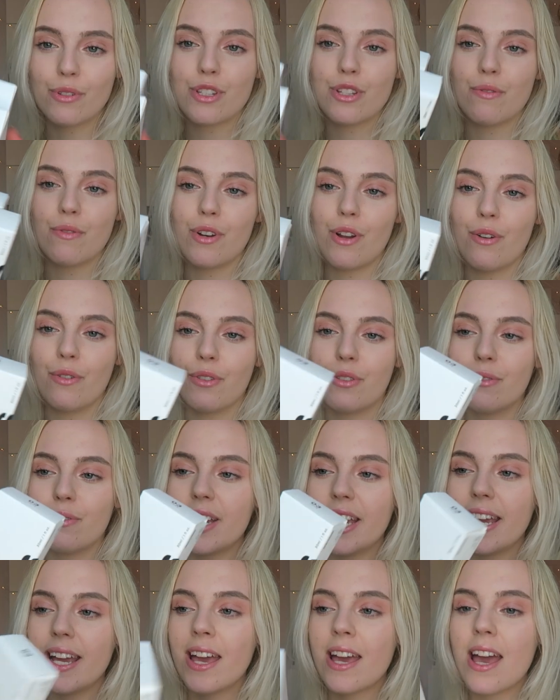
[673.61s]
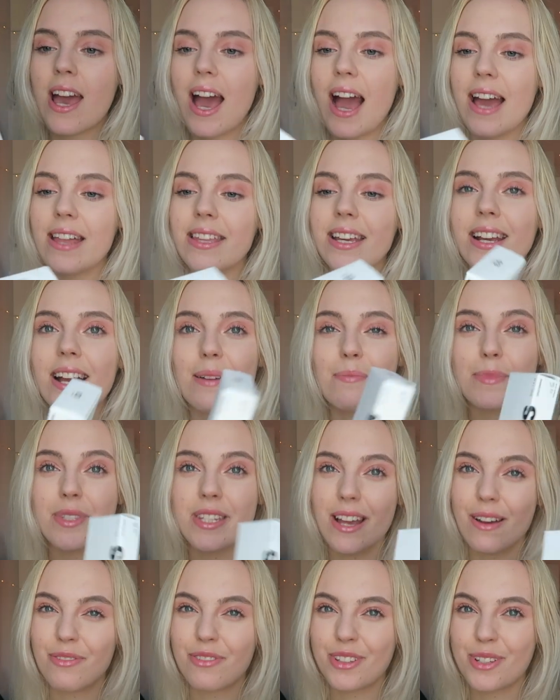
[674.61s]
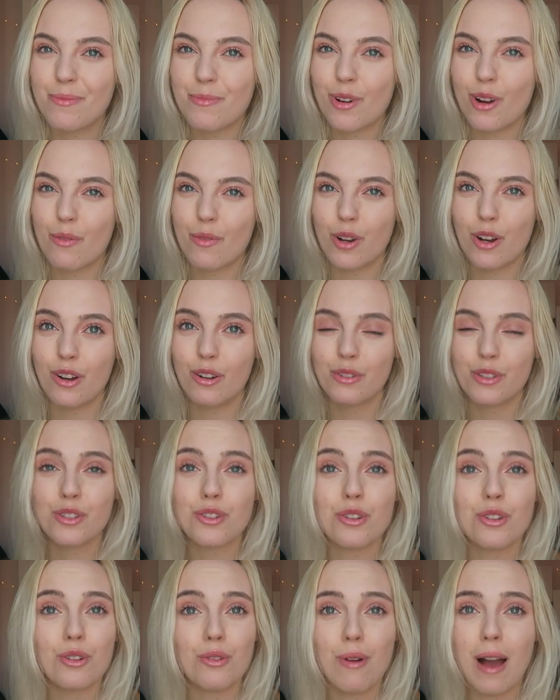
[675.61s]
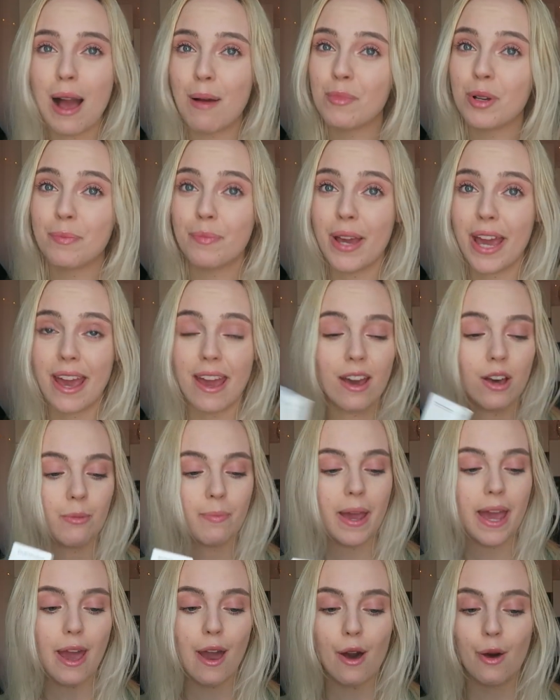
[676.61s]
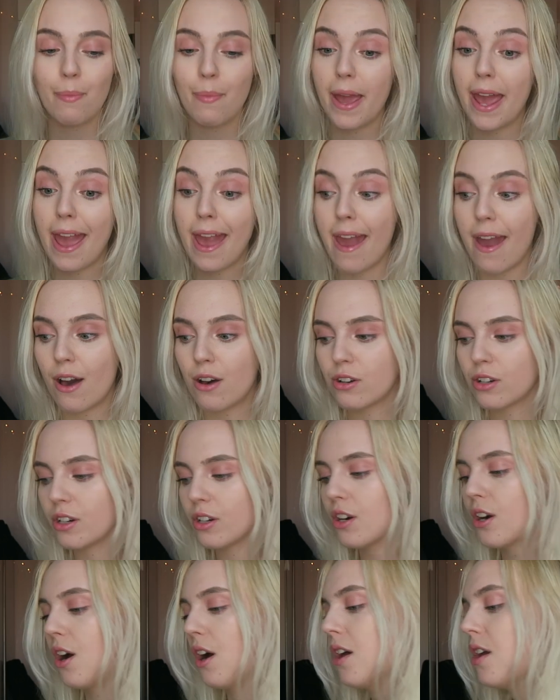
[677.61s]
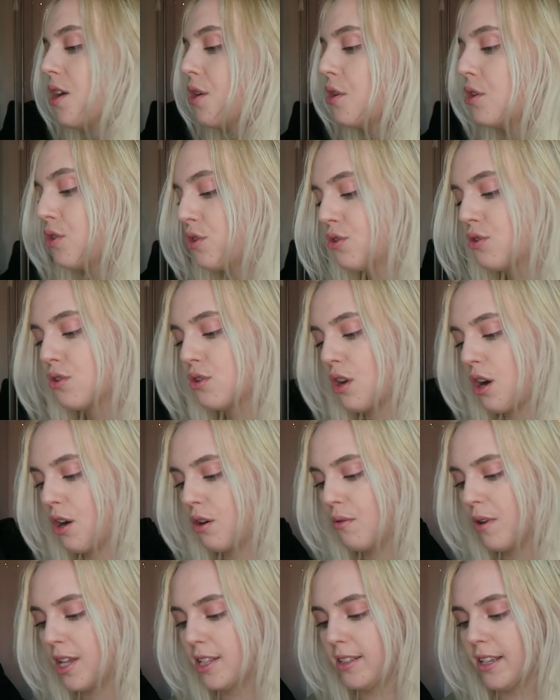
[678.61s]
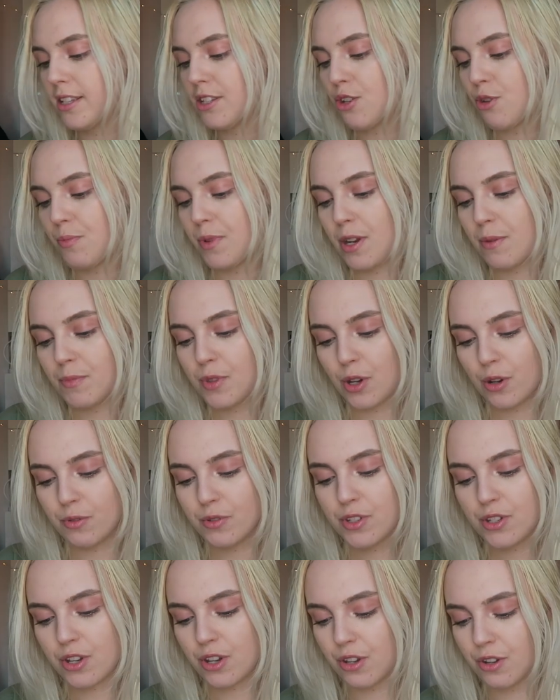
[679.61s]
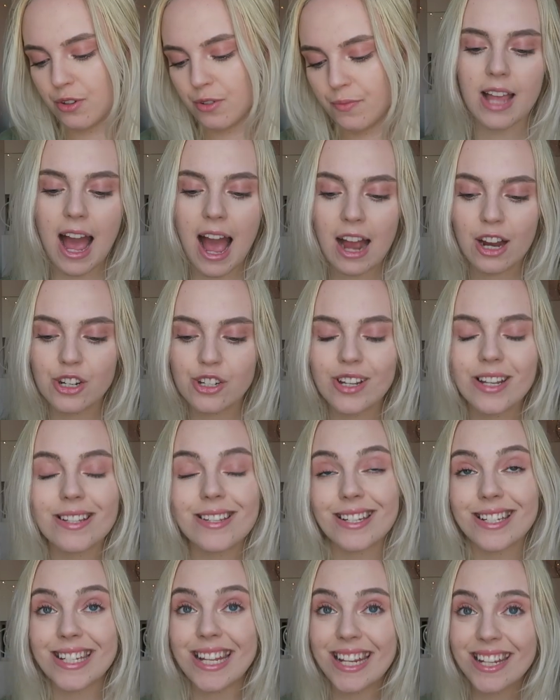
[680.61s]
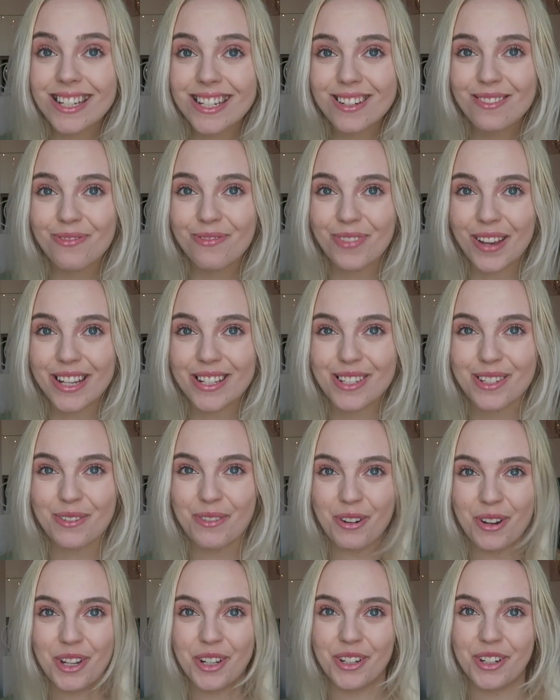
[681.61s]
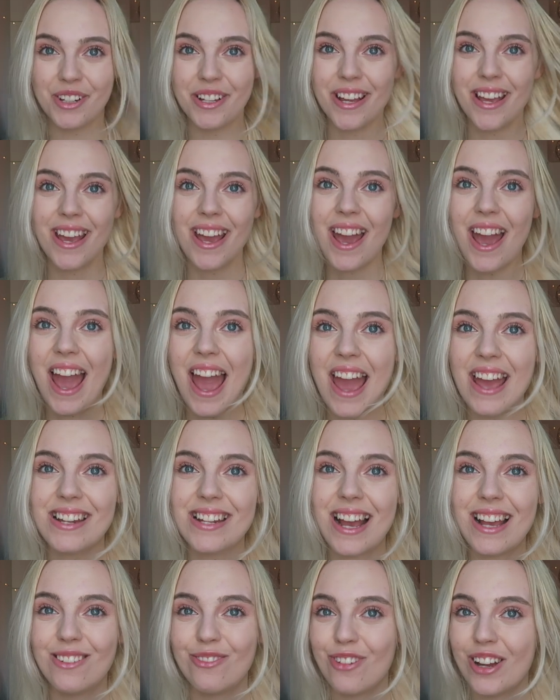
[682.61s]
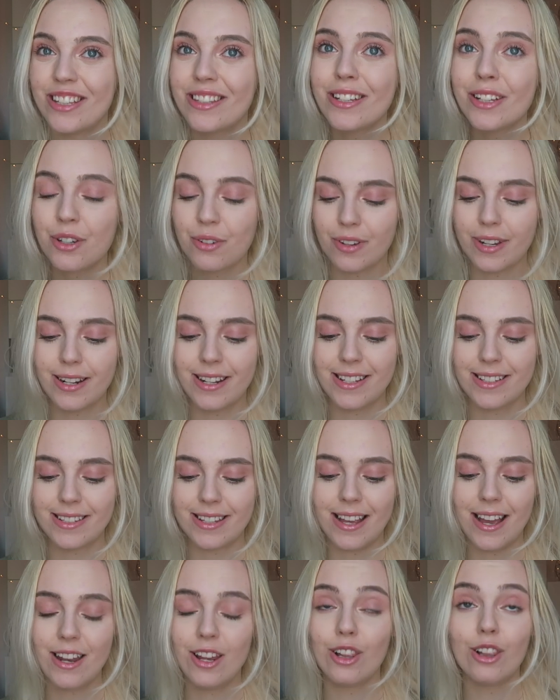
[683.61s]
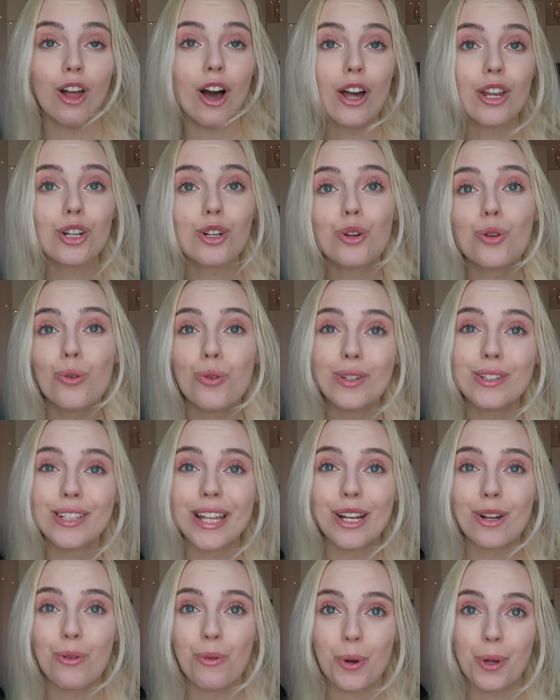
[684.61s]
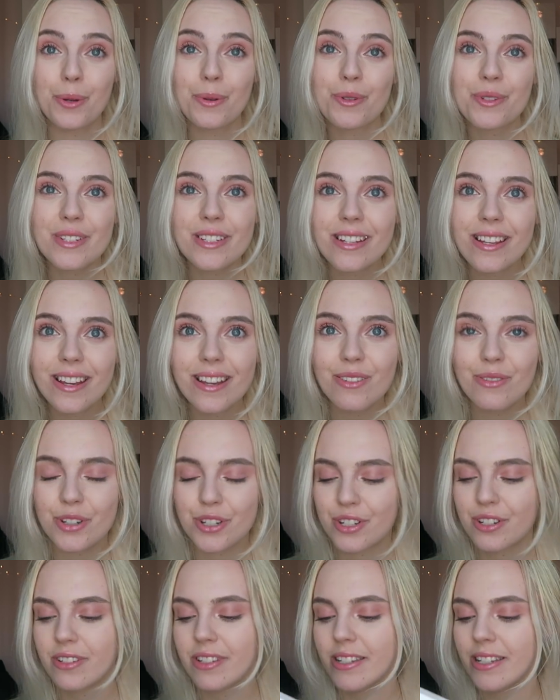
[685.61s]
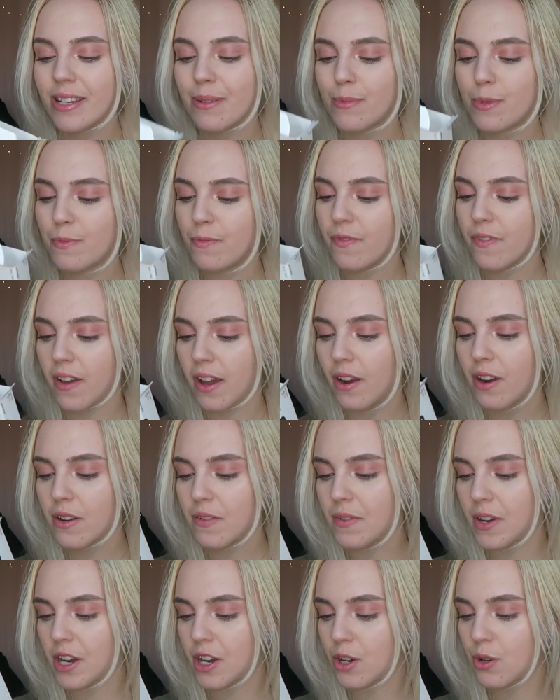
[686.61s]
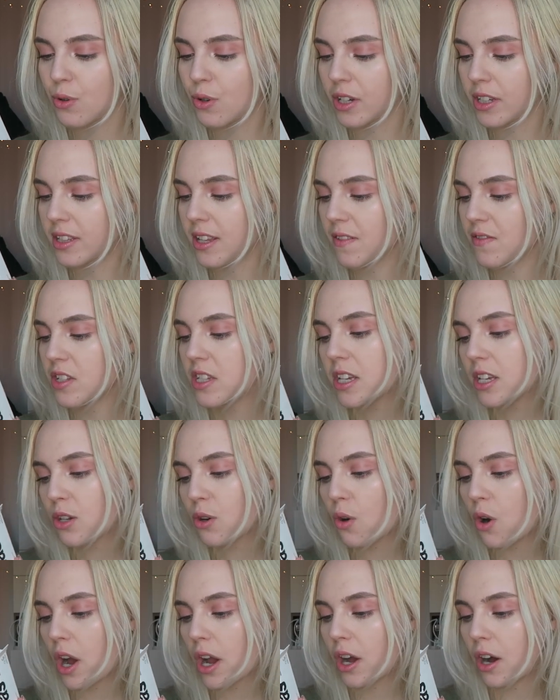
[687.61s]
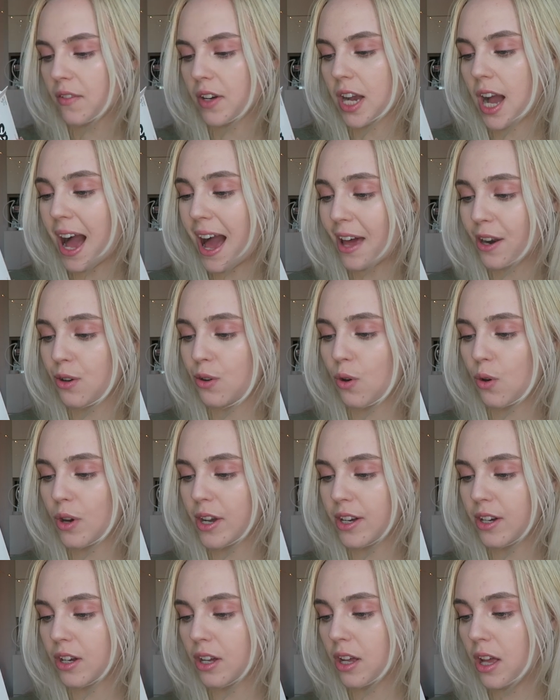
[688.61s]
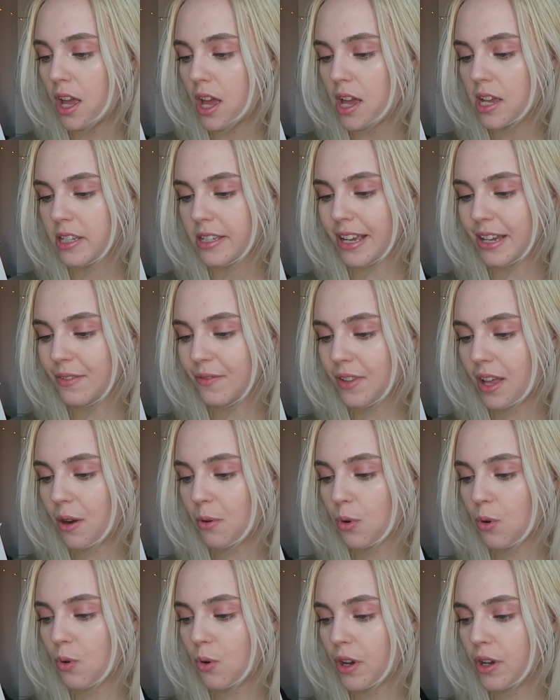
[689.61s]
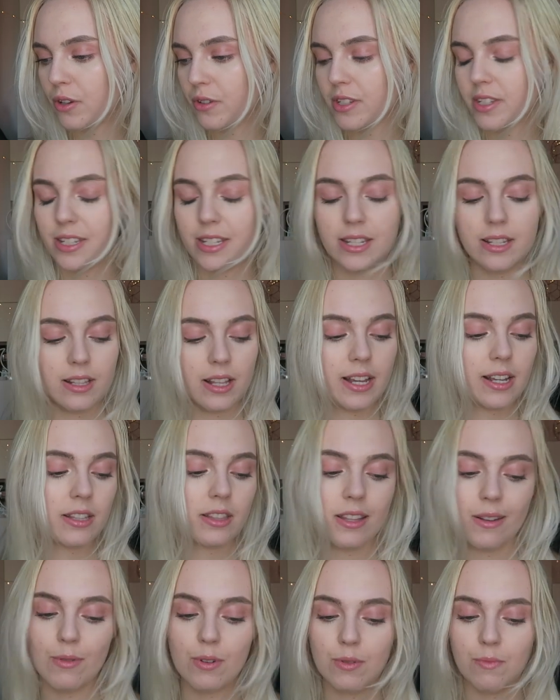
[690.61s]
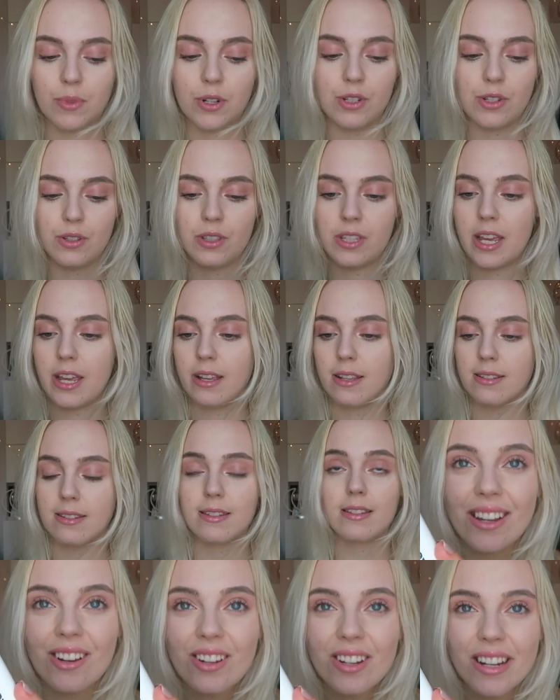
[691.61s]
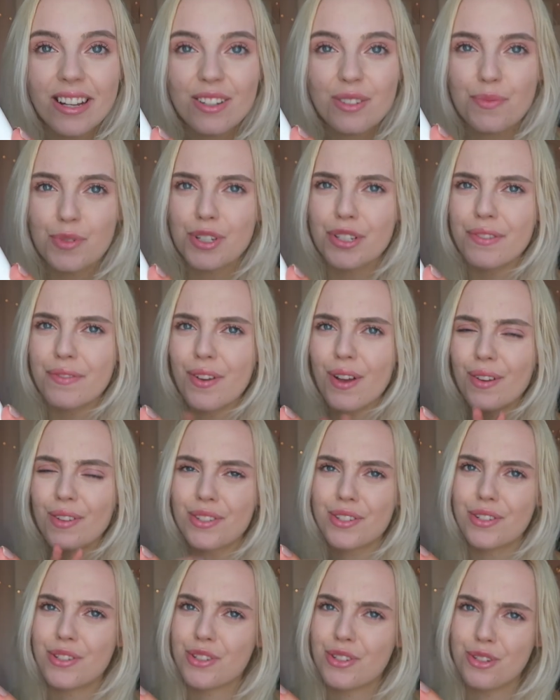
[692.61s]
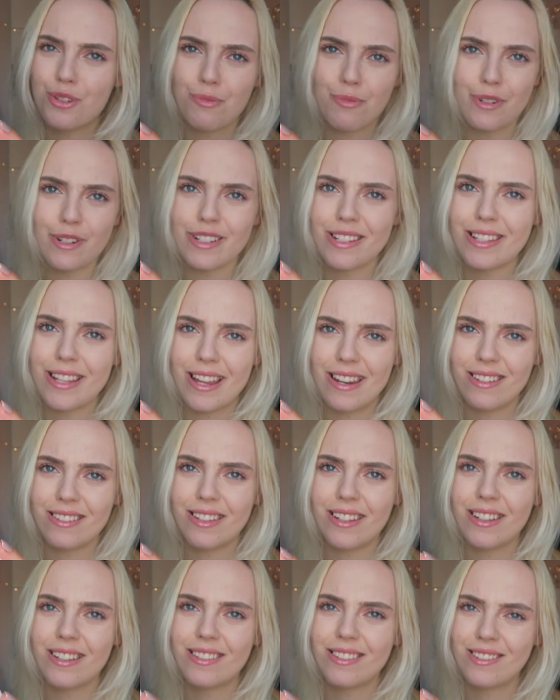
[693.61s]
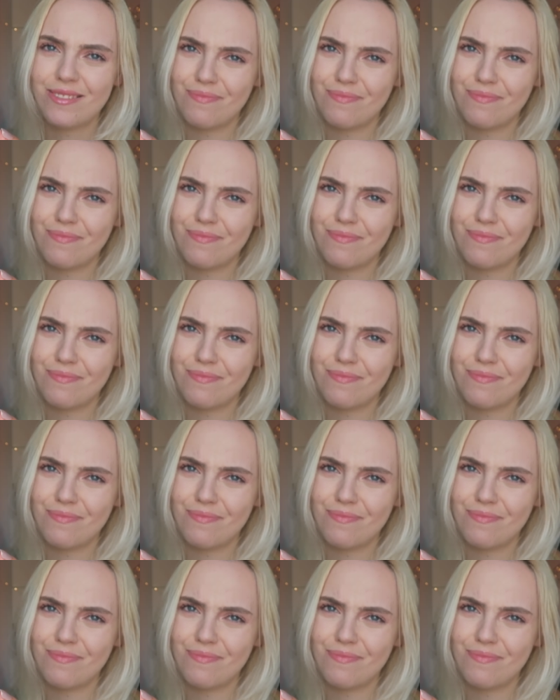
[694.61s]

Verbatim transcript: 02 and 03. I think I'm definitely more of an 02. I'm a pale girl. So, let's open up the 02. Actually, it's a tinted face oil. And I read the ingredients. They had a lot of cool, like, oils in it, which seems very cool. Like, they have seed oil, avocado oil, sunflower oil, seed, like there were a bunch of things. Here it is. First of all, it's just super aesthetic. Like